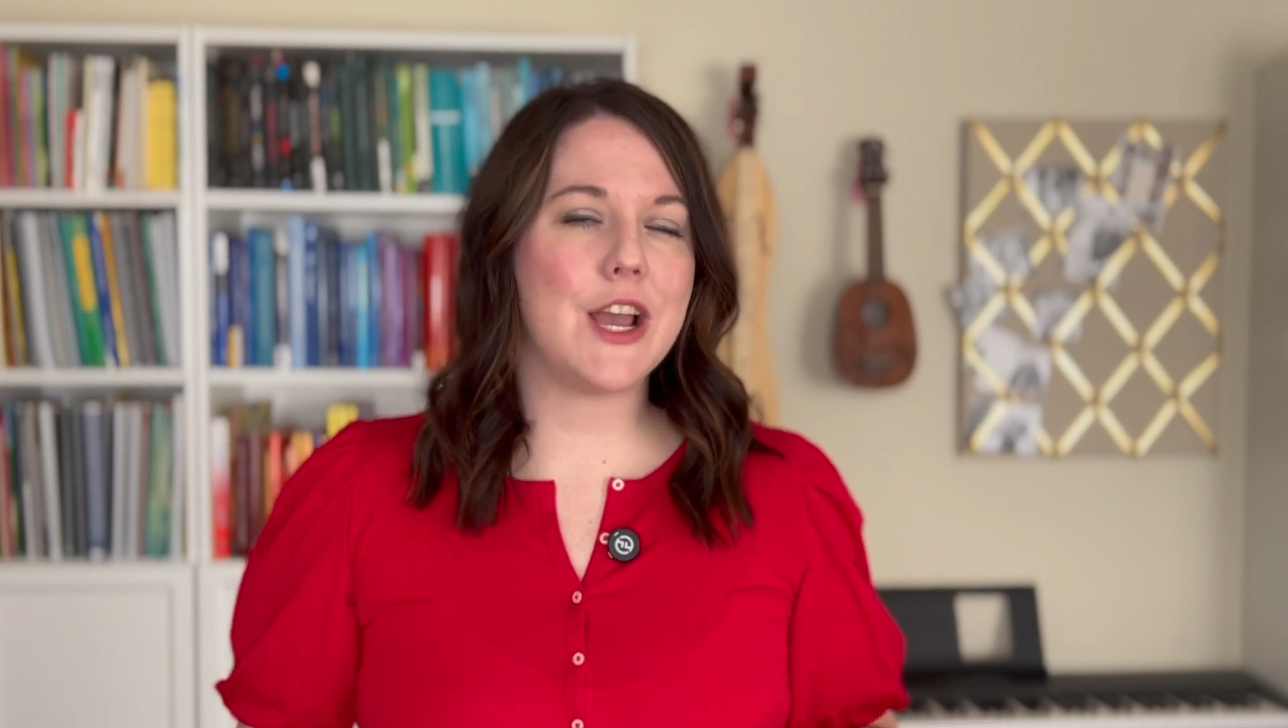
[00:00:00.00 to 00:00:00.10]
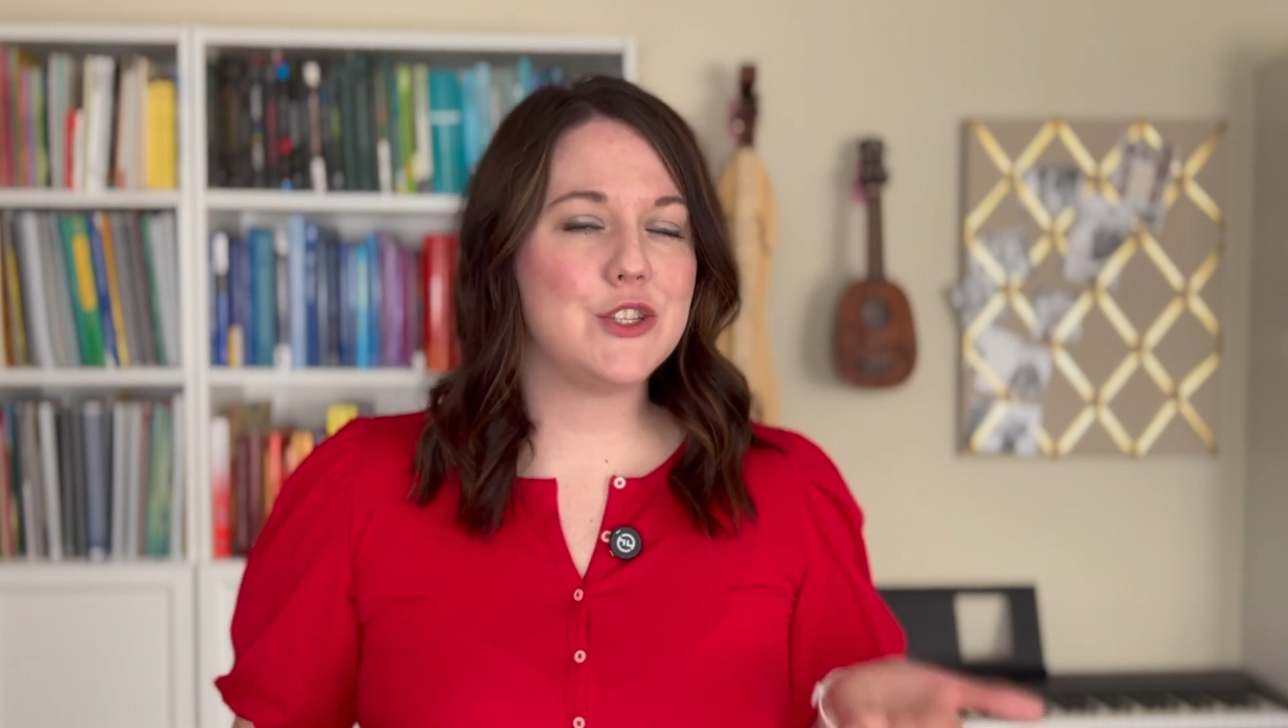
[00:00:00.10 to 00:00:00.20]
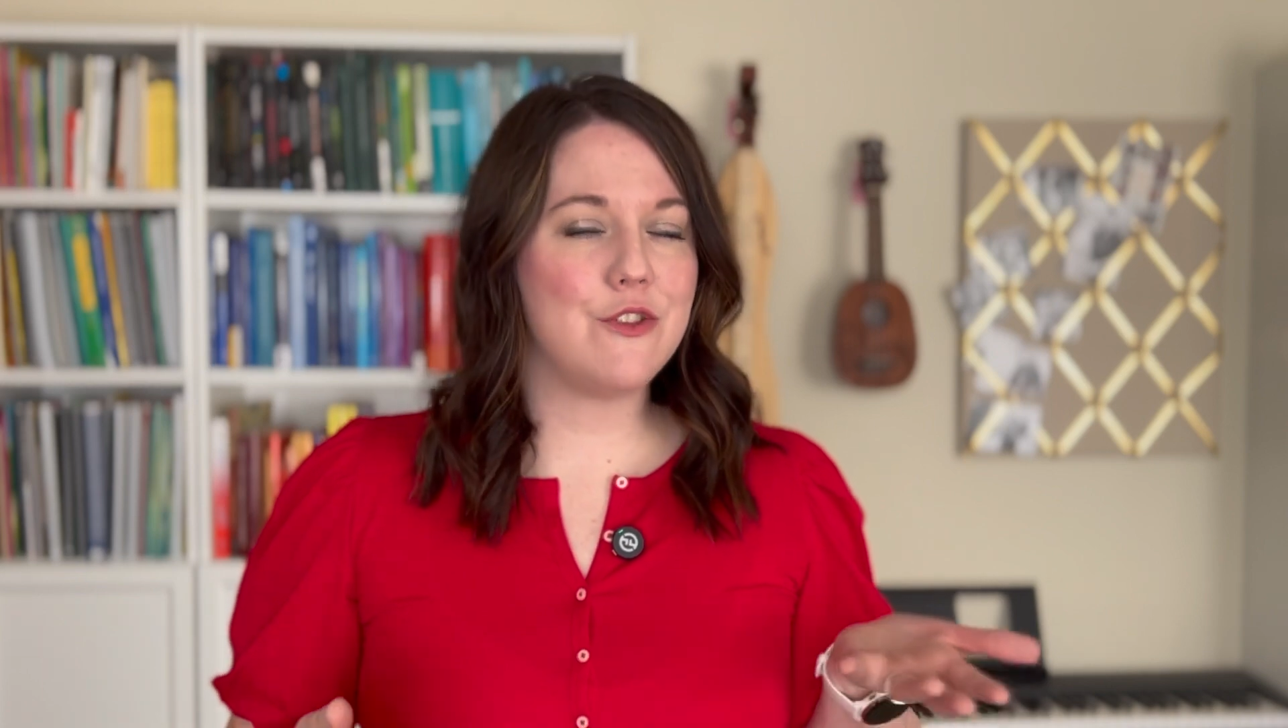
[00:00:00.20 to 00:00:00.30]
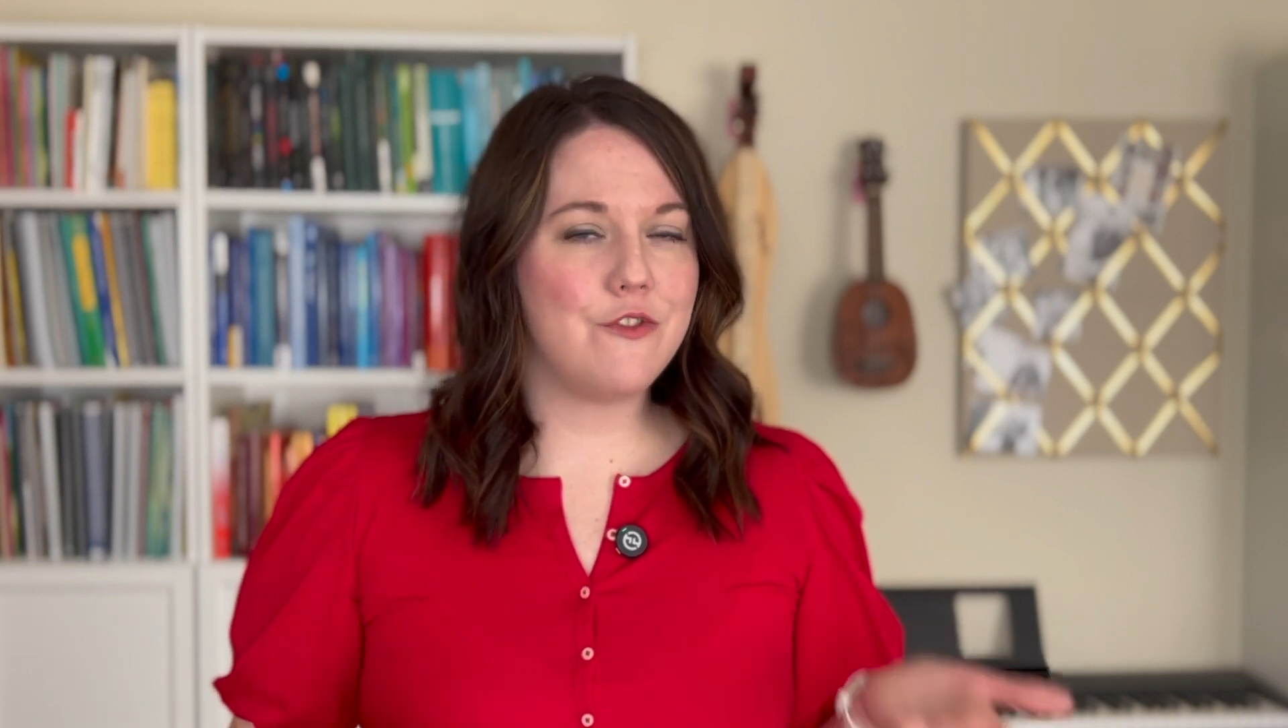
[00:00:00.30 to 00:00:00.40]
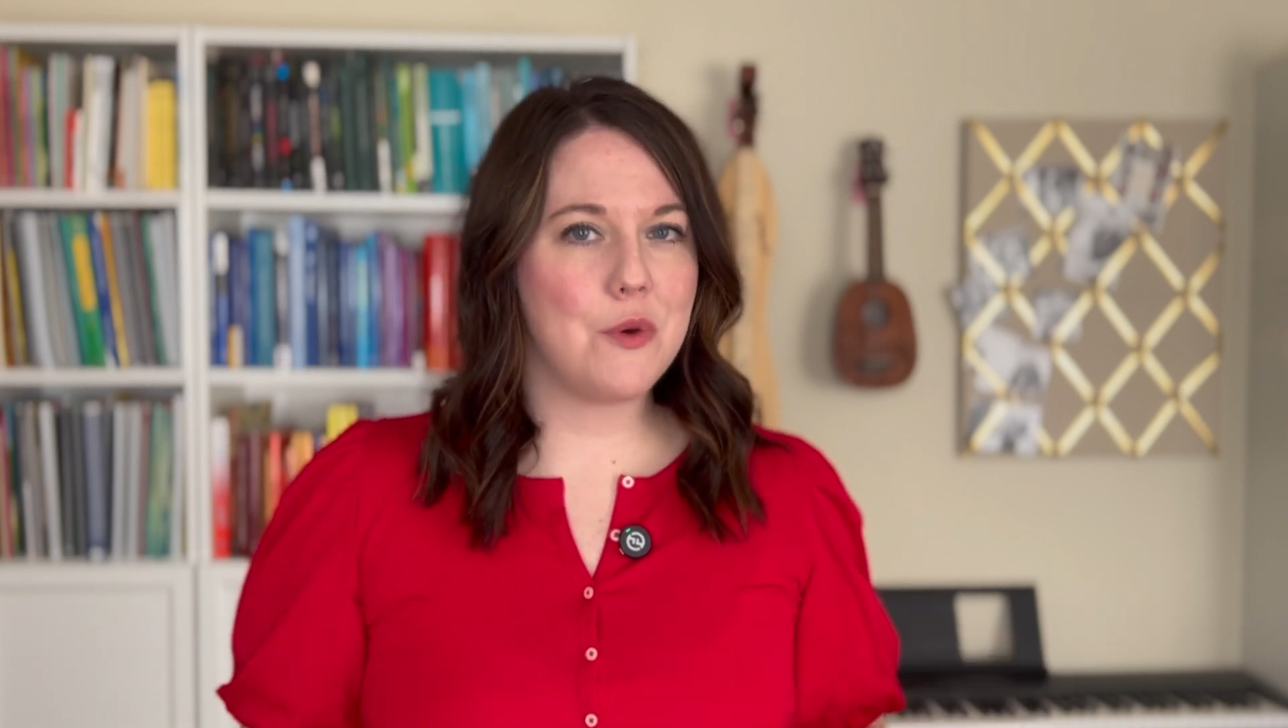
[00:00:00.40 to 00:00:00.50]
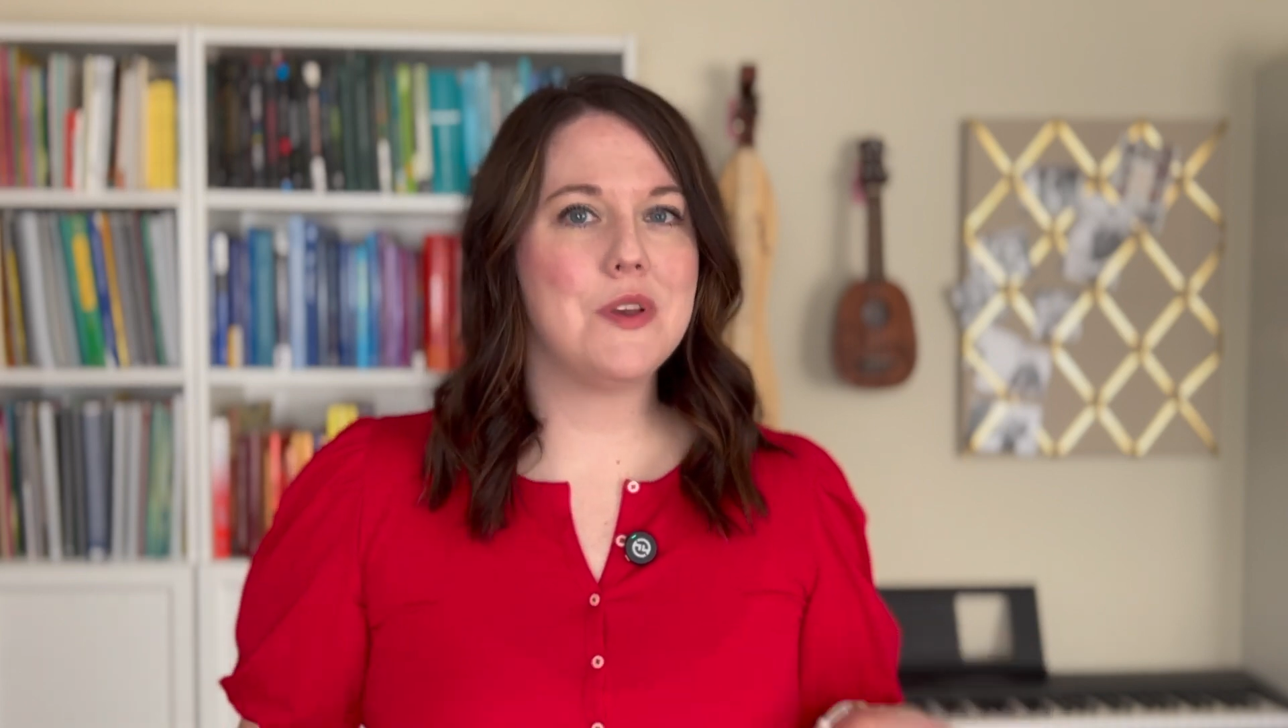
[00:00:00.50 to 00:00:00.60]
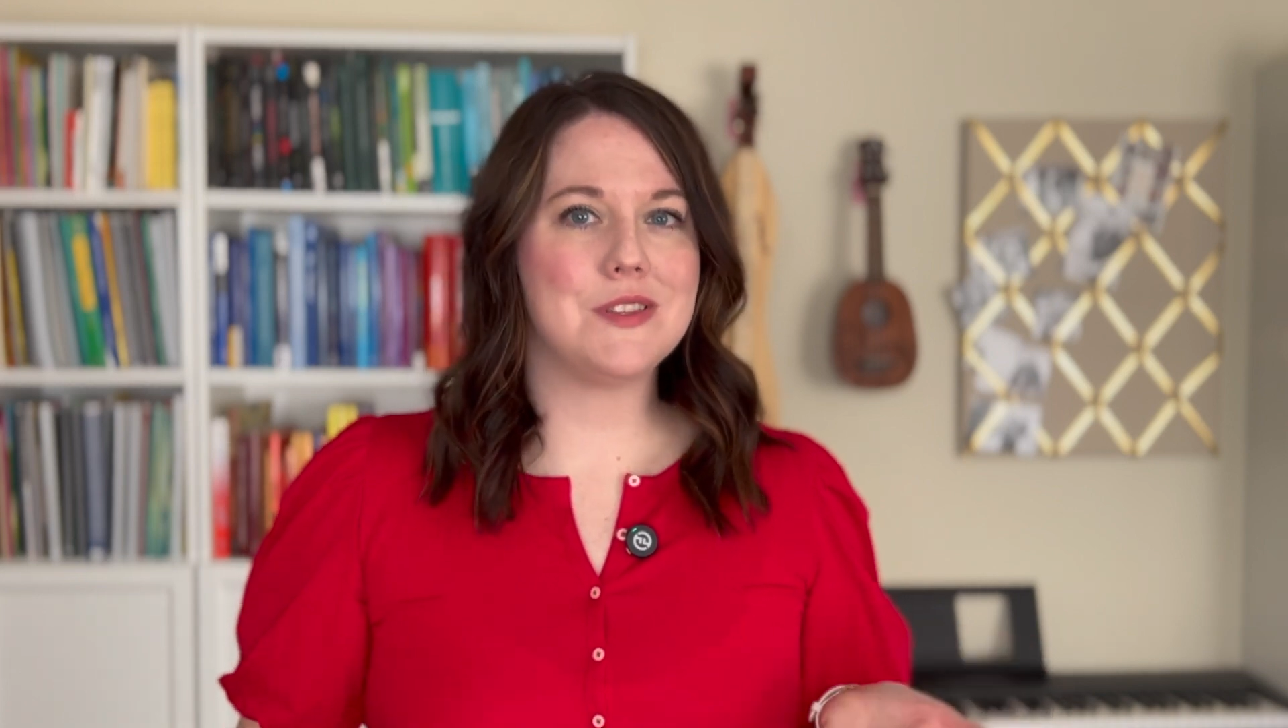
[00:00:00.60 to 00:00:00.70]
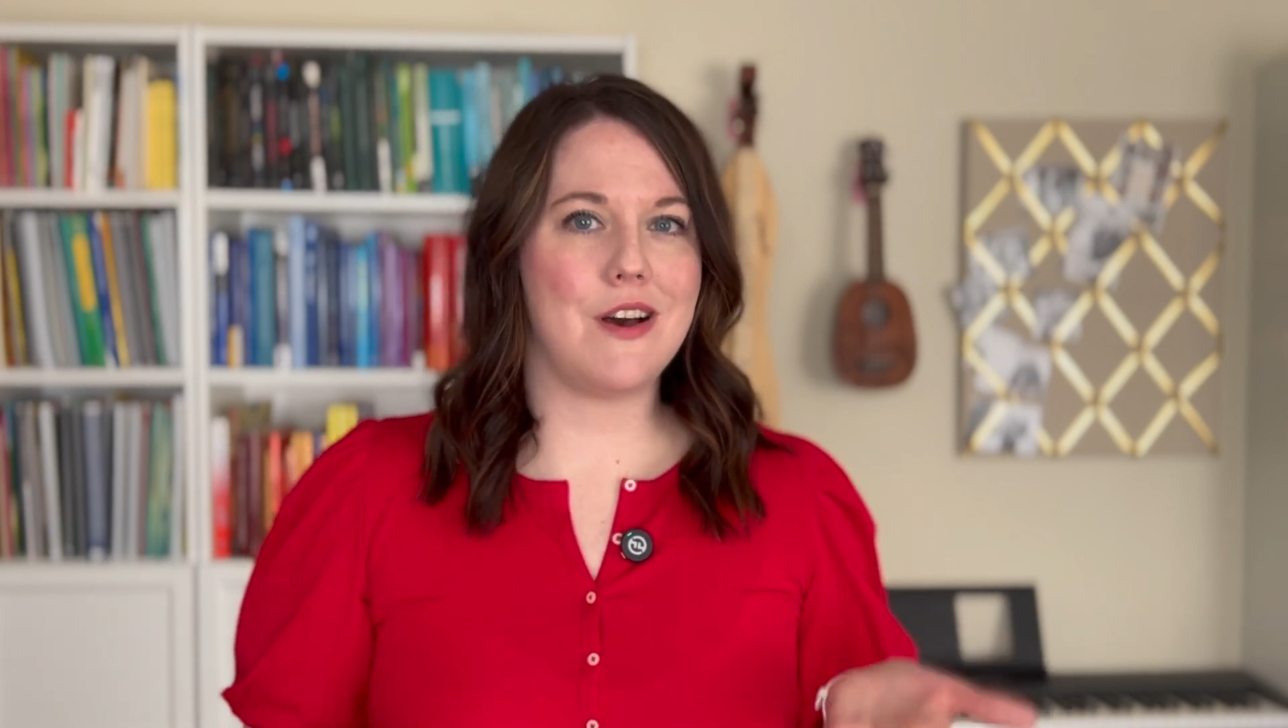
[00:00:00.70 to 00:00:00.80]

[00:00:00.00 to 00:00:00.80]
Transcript: I should focus